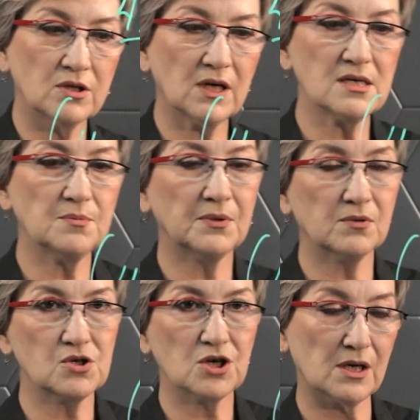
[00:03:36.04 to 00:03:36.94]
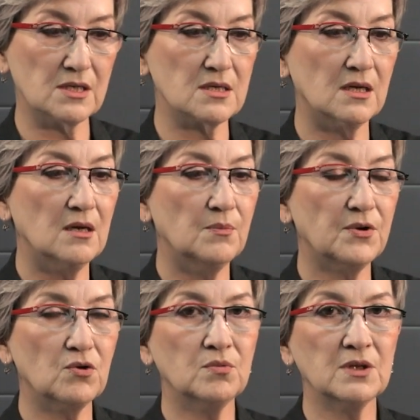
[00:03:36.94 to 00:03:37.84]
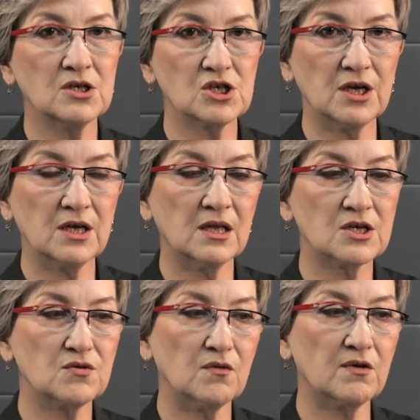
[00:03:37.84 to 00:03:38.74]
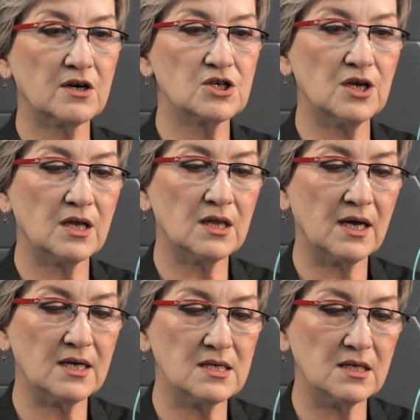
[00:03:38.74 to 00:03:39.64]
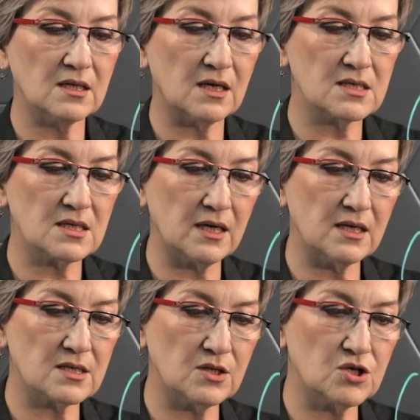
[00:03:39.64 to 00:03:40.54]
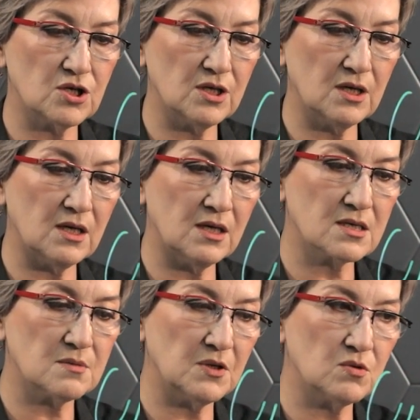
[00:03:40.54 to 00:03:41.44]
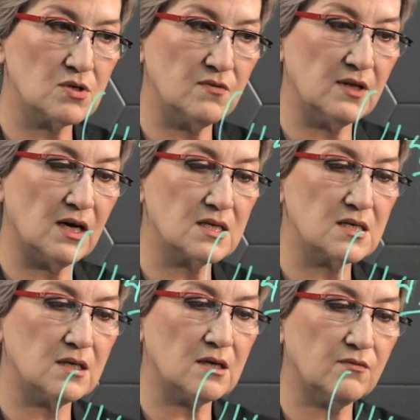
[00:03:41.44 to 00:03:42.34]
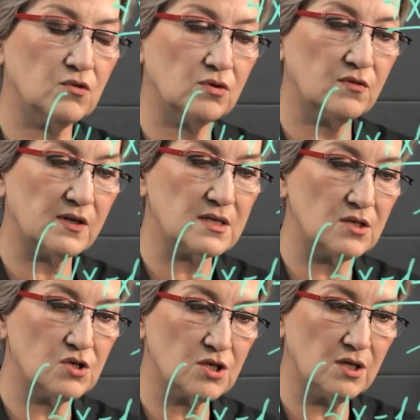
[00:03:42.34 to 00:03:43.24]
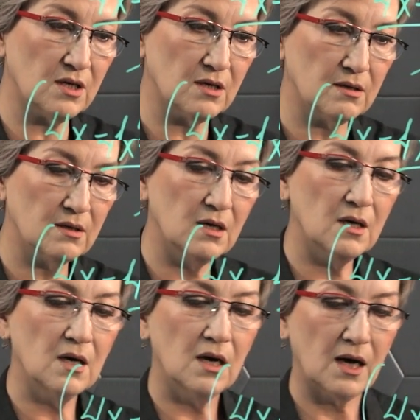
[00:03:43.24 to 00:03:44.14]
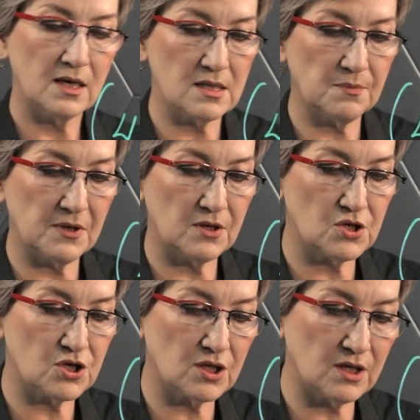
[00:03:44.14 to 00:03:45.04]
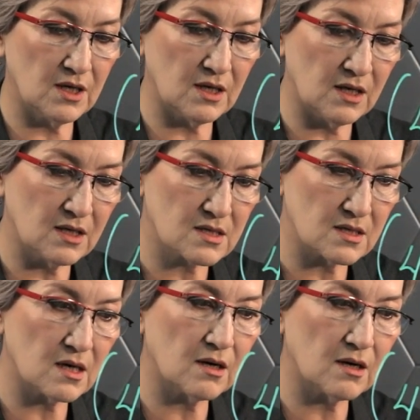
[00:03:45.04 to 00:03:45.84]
The result is, when we multiply our expression by 1, that leaves 4x minus 12 equals 24. Now 4x equals